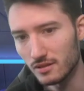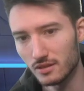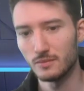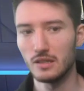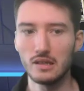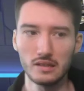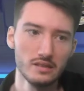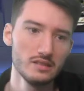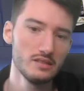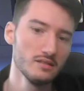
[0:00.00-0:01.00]
Come on, it's
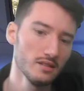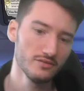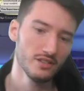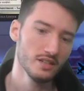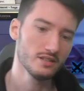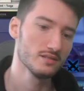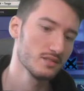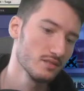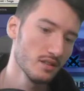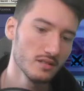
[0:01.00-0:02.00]
just not fair.
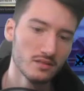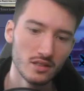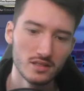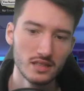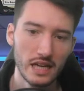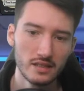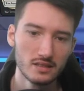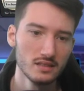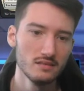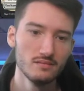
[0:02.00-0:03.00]
It's not
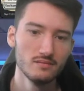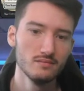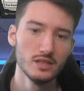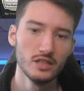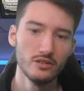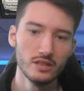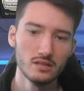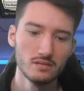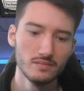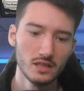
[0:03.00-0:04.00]
standard
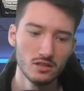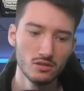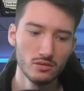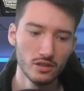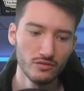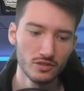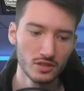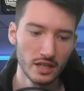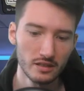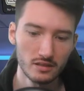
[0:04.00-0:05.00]
material. It's too good for
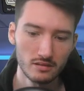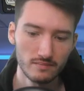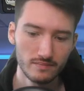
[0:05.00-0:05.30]
standard.